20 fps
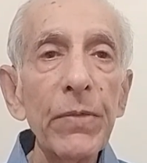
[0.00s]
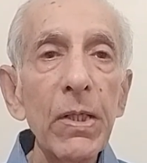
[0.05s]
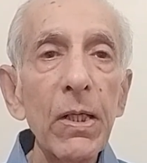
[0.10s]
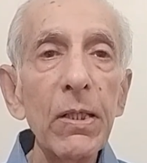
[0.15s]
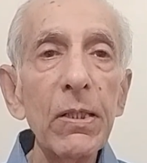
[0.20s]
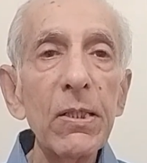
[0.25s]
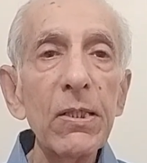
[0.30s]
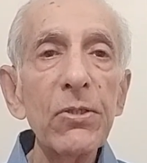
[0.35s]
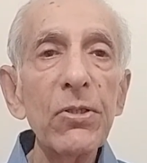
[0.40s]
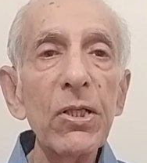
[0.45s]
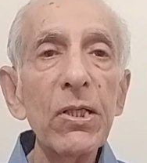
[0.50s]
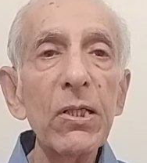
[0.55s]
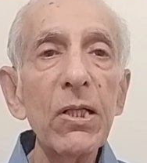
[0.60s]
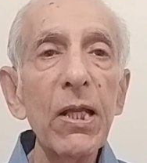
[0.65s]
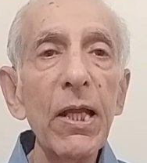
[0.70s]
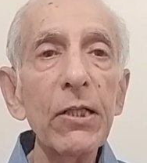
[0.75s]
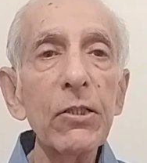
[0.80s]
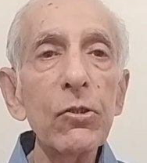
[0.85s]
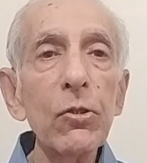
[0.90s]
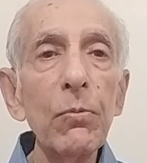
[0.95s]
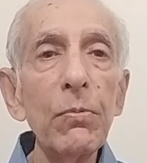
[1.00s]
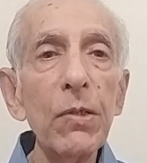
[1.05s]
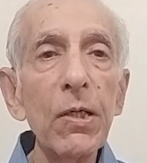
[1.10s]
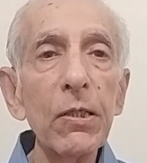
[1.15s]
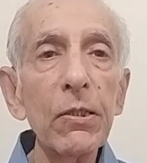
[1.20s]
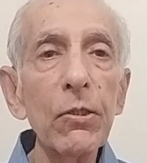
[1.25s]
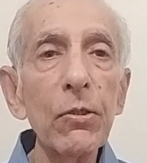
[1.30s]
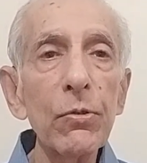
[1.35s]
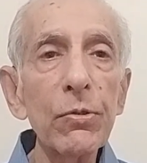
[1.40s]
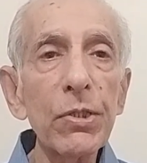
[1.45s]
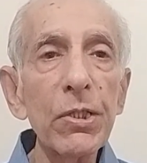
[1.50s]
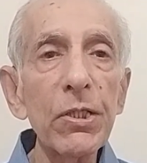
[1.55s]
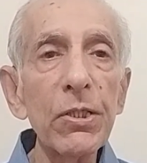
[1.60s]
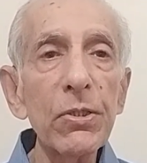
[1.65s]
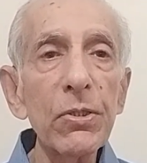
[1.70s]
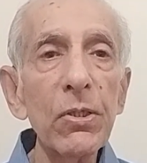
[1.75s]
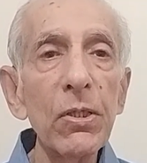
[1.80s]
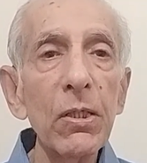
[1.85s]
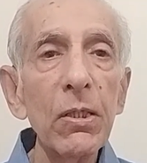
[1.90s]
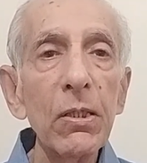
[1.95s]
a disease like
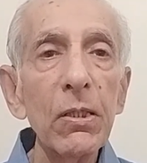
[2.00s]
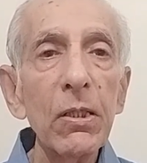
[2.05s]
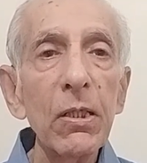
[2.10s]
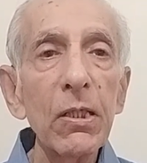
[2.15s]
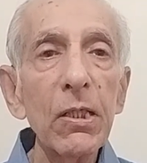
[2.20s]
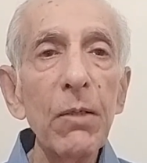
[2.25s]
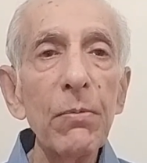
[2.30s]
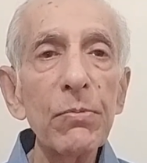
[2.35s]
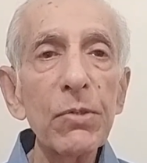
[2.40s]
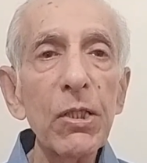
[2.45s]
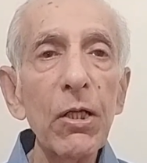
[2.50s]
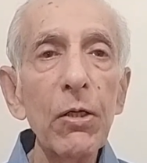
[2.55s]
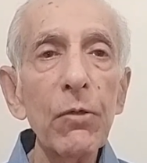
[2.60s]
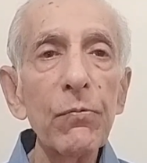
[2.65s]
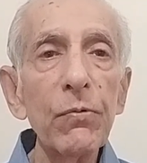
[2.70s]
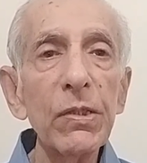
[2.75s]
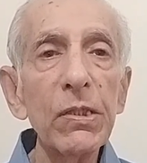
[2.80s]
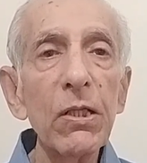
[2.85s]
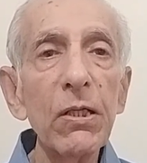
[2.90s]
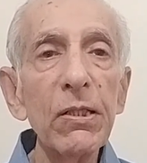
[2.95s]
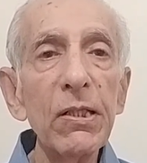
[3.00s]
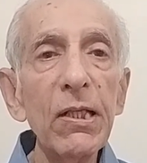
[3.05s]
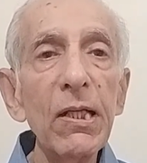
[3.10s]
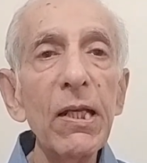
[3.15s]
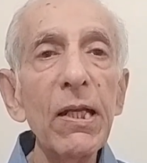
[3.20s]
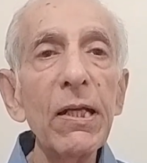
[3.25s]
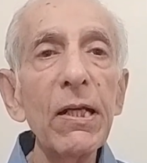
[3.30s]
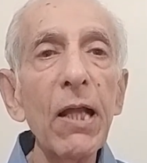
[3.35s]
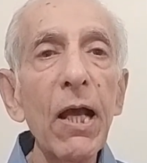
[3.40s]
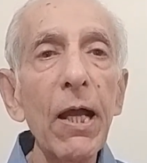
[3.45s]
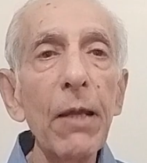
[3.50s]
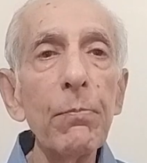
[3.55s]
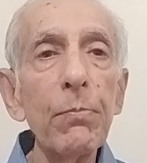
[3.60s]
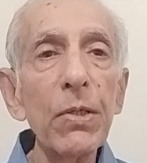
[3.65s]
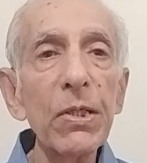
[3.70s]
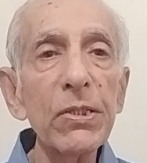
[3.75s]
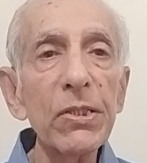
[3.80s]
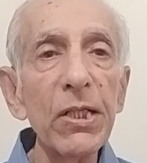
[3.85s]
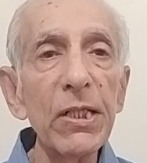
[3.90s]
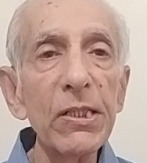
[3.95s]
tuberculosis comes out with a delayed
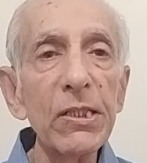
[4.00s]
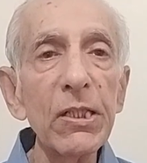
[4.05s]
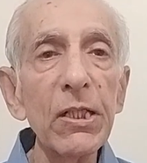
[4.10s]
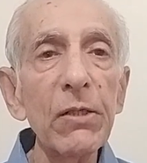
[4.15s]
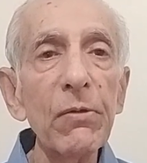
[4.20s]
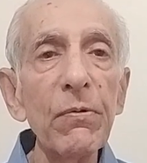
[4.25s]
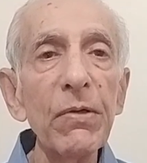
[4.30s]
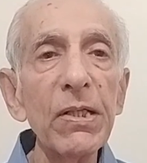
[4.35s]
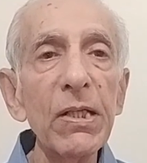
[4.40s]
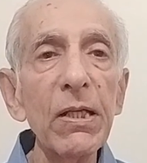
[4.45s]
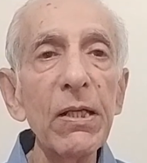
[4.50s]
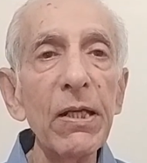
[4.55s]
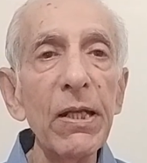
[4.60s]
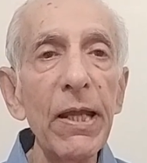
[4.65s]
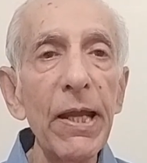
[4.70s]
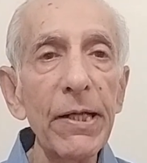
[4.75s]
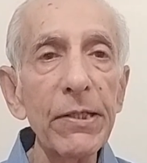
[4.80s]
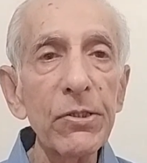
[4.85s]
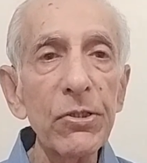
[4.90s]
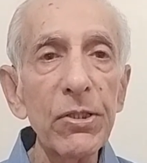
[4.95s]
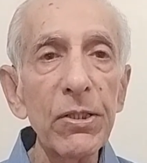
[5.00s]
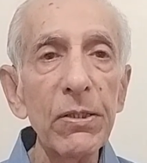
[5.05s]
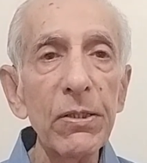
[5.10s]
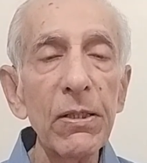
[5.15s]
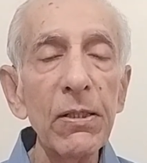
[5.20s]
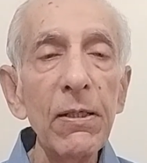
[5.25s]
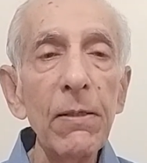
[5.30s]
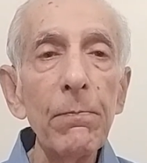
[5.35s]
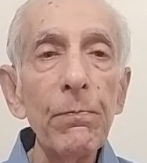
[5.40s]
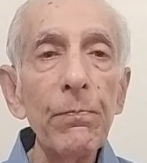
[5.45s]
hypersensitivity reaction,